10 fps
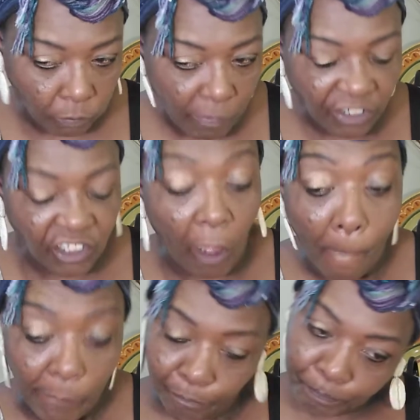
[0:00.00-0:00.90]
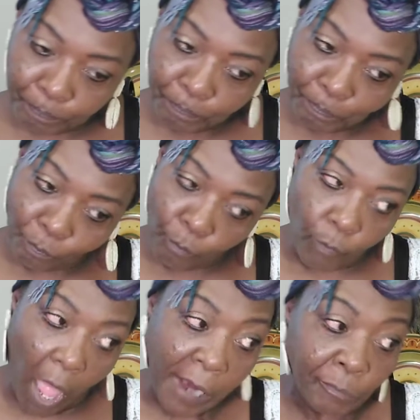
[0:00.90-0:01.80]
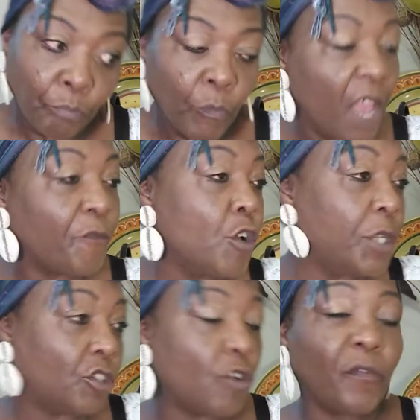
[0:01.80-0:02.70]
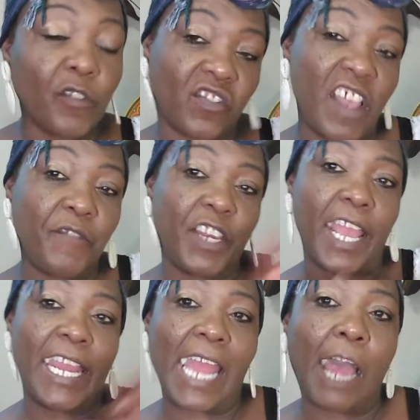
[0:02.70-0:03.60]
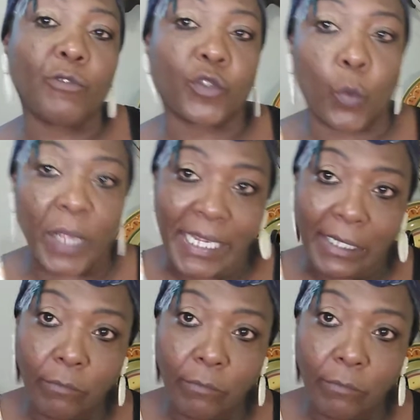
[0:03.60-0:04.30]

So, if you're in the truck for 70 to 80 hours a week,